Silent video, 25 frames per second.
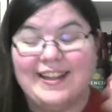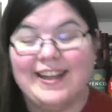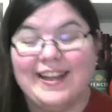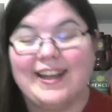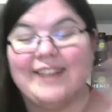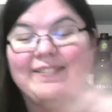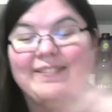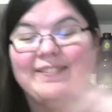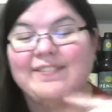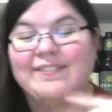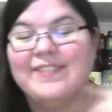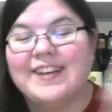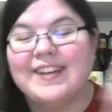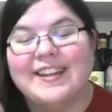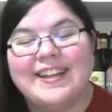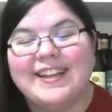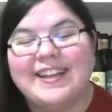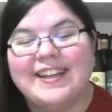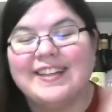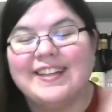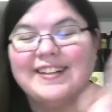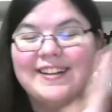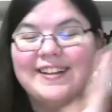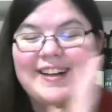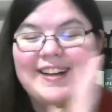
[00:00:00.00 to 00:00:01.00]
Like I'm
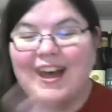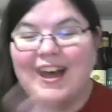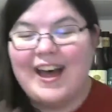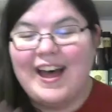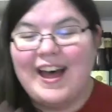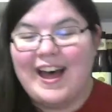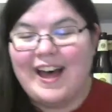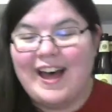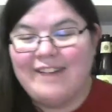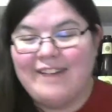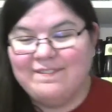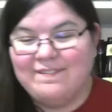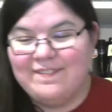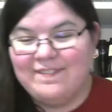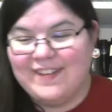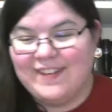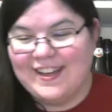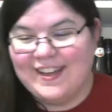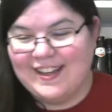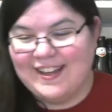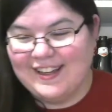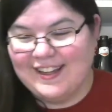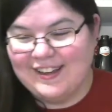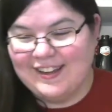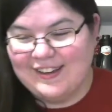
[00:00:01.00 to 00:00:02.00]

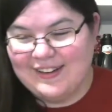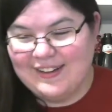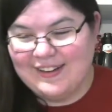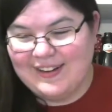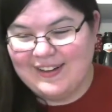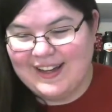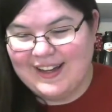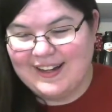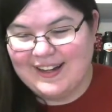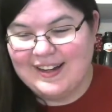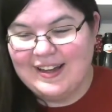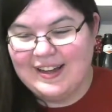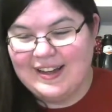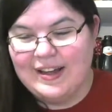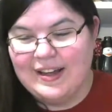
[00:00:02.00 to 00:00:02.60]
feeling good.